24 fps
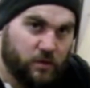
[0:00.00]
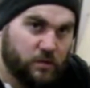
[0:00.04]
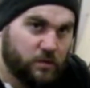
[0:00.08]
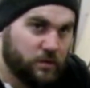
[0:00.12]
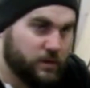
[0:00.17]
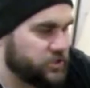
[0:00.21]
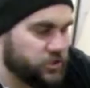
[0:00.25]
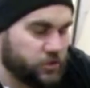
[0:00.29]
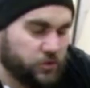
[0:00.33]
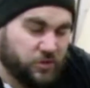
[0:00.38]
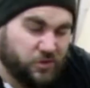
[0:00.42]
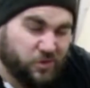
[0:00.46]
I
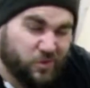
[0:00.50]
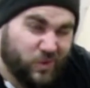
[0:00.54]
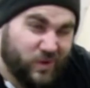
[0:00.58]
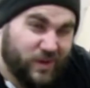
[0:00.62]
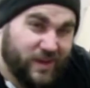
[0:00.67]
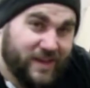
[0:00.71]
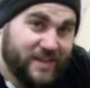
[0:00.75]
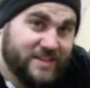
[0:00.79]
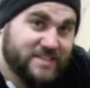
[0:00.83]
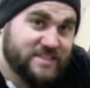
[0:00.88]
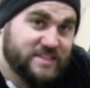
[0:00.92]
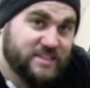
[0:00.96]
do
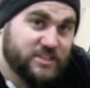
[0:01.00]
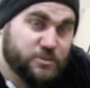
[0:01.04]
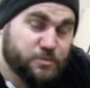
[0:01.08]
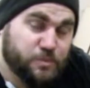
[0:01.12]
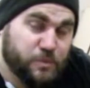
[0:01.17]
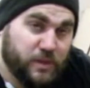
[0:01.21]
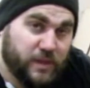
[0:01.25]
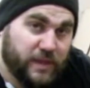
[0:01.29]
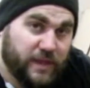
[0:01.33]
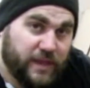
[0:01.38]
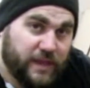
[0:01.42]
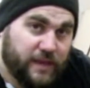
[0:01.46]
3/8 inch
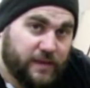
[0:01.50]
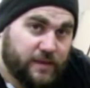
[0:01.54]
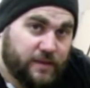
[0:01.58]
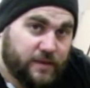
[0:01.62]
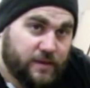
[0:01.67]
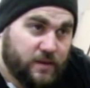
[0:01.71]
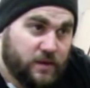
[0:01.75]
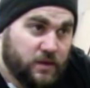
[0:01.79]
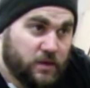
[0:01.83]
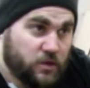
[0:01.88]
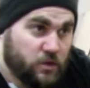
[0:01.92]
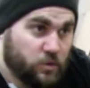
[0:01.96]
plate,
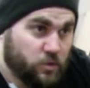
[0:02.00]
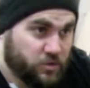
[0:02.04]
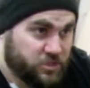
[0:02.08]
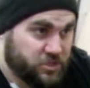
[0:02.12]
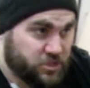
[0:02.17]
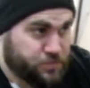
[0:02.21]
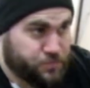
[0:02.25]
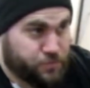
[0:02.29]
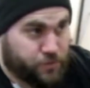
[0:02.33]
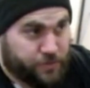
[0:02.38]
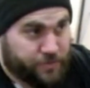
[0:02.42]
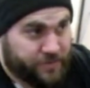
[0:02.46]
which is
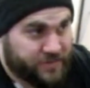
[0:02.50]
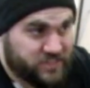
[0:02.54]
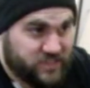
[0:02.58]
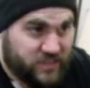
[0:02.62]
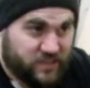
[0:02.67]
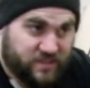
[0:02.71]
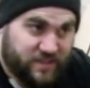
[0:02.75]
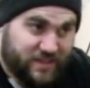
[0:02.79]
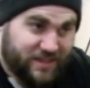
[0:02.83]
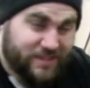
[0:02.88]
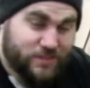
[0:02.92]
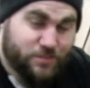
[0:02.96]
pretty much the
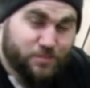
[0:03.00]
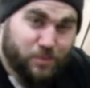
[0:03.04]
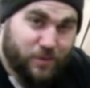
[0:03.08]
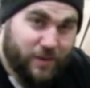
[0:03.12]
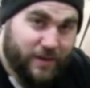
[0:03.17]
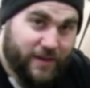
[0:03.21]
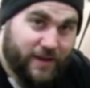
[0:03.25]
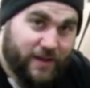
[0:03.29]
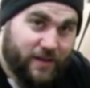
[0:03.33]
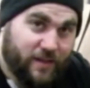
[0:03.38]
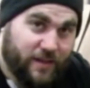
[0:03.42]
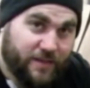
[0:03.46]
thickest plate
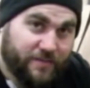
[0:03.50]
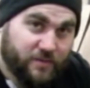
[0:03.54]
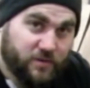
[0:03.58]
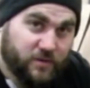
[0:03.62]
I'll ever